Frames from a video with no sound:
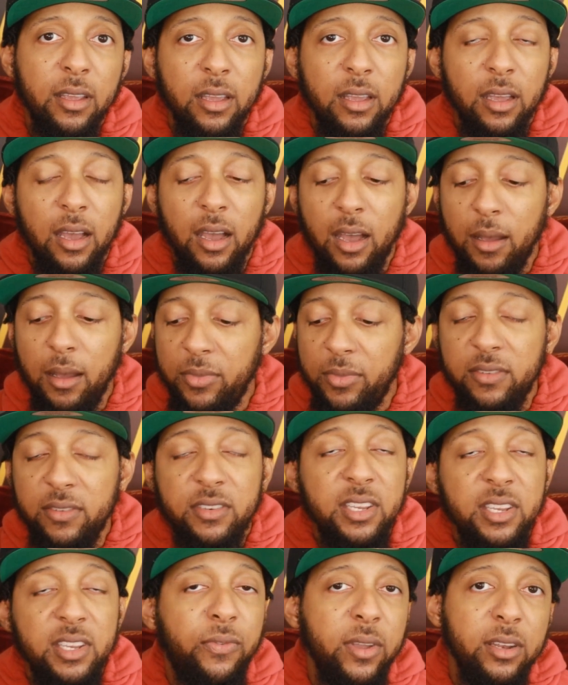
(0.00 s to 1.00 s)
Um, this
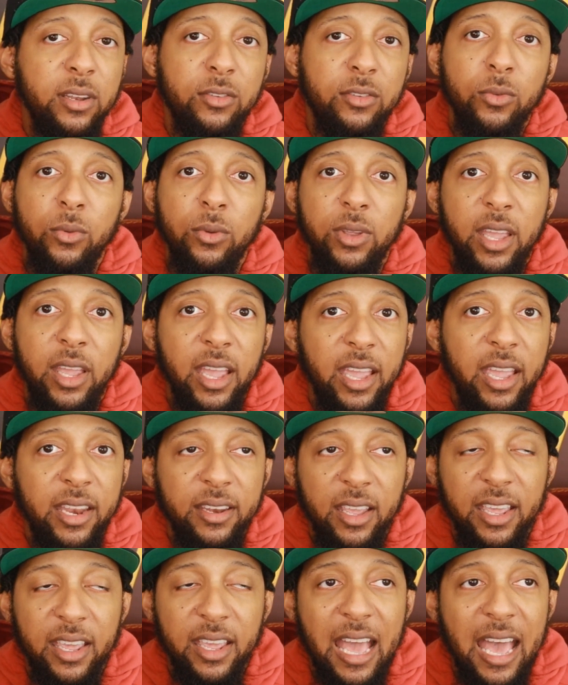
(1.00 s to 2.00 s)
defense,
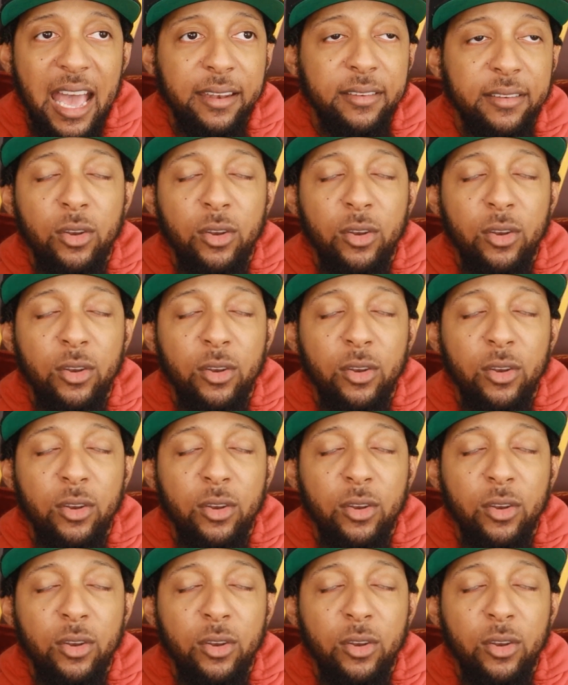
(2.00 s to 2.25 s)
and and I,